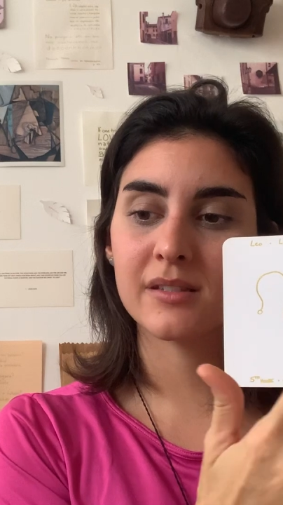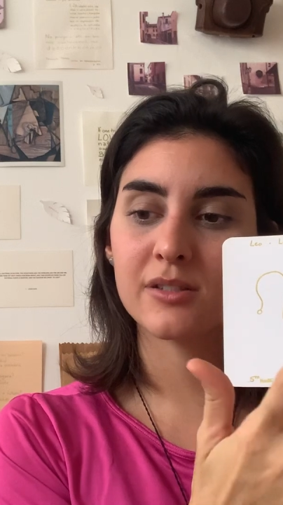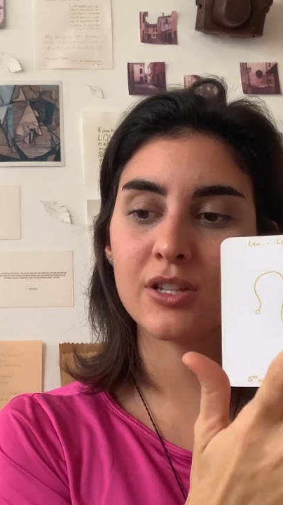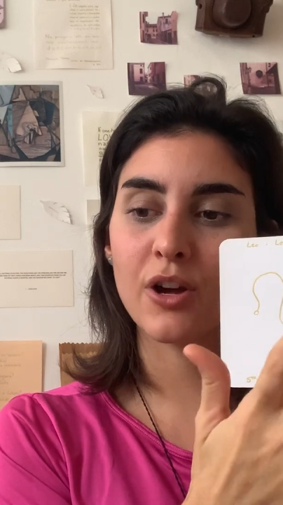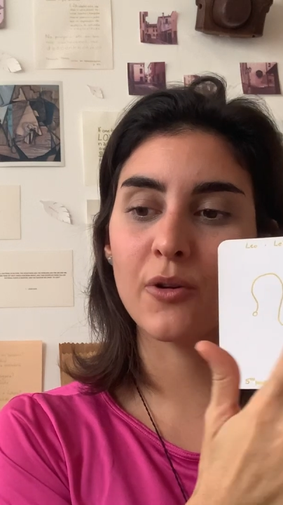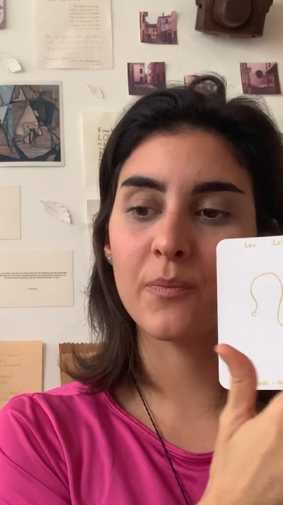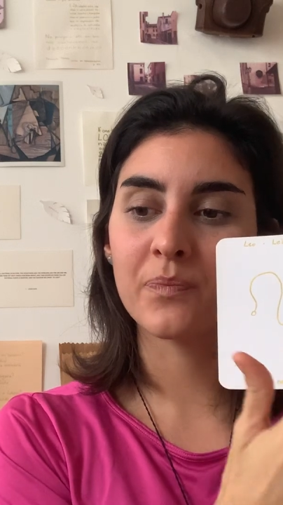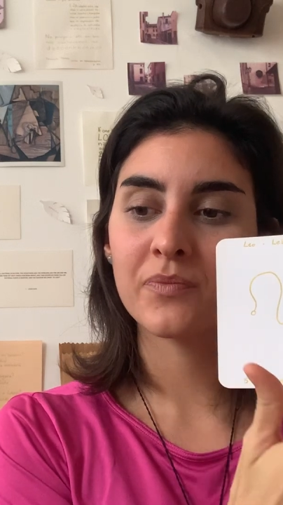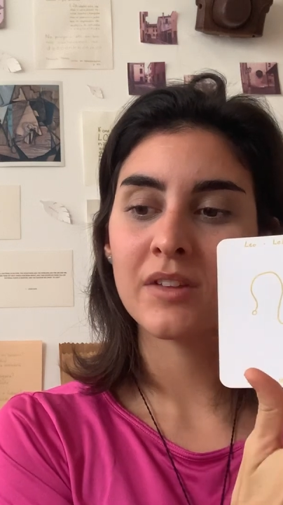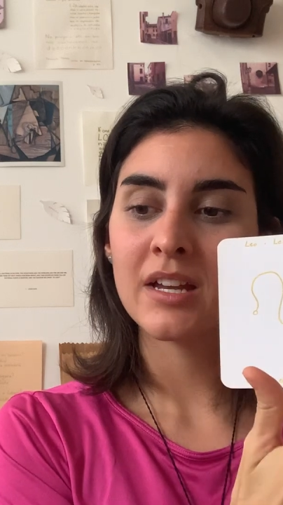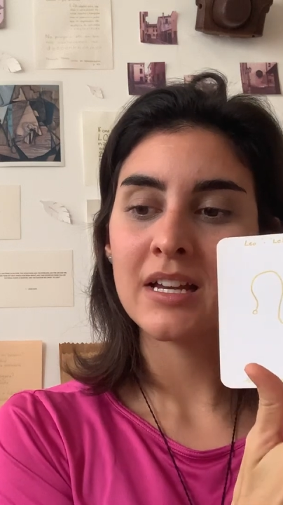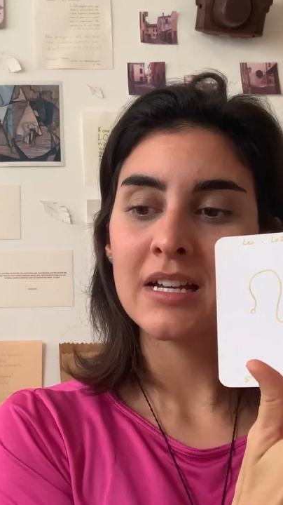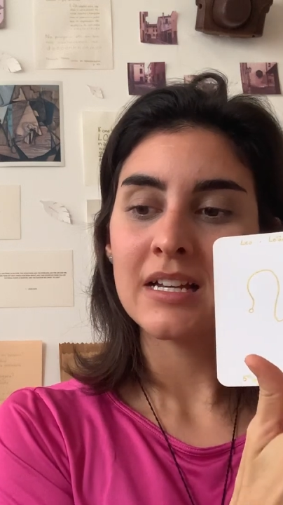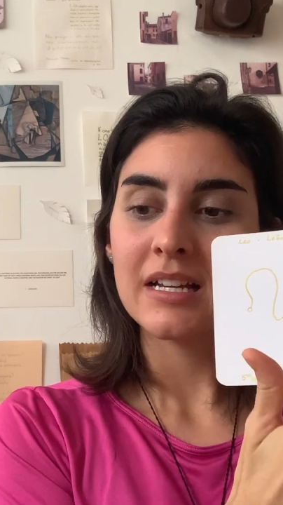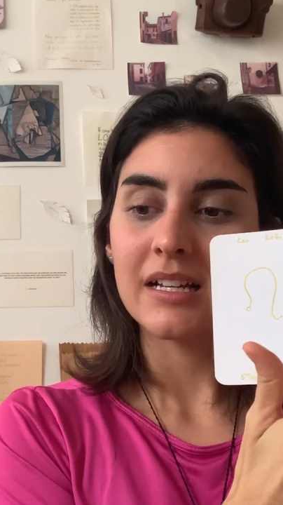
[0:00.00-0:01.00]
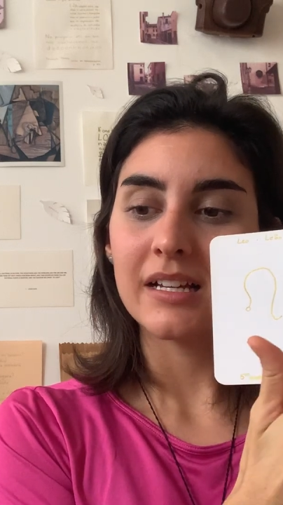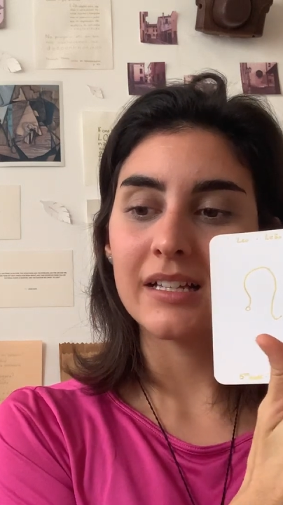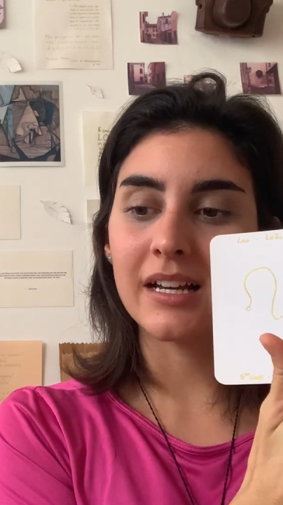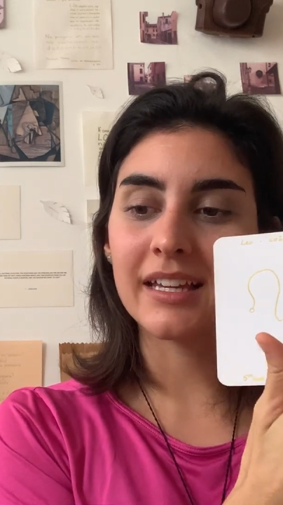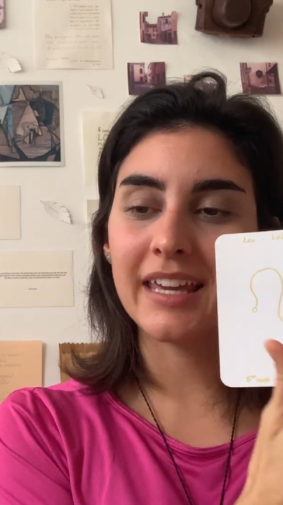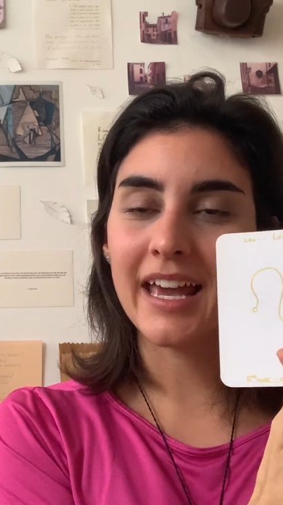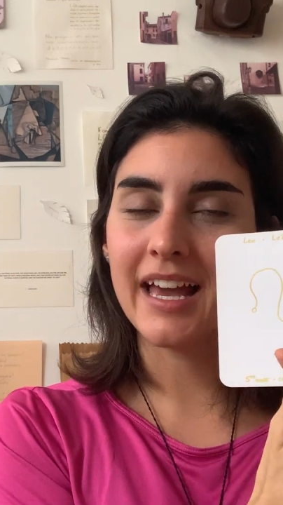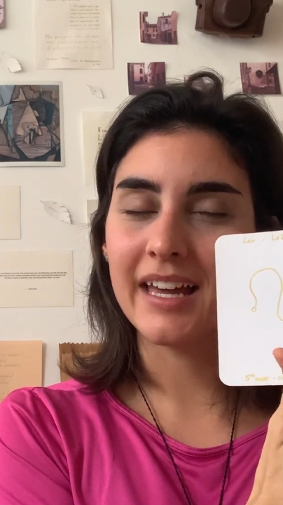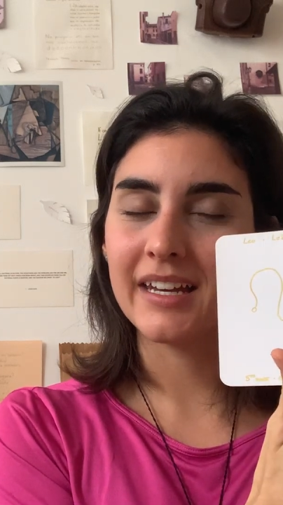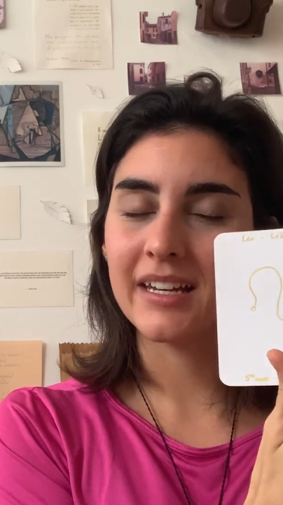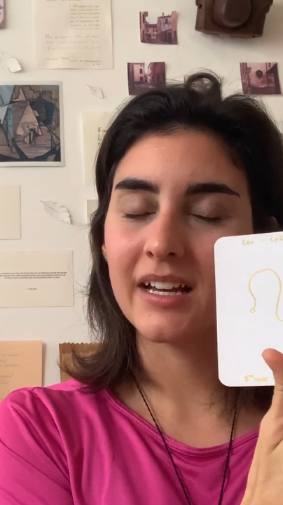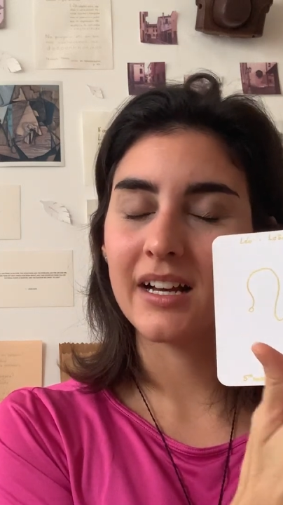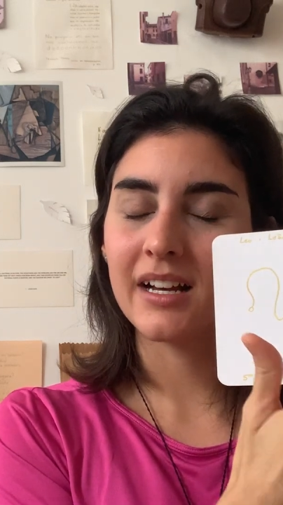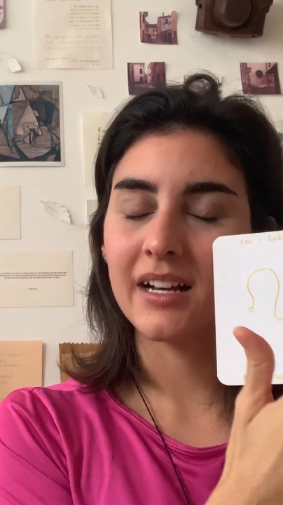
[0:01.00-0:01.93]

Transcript: So again,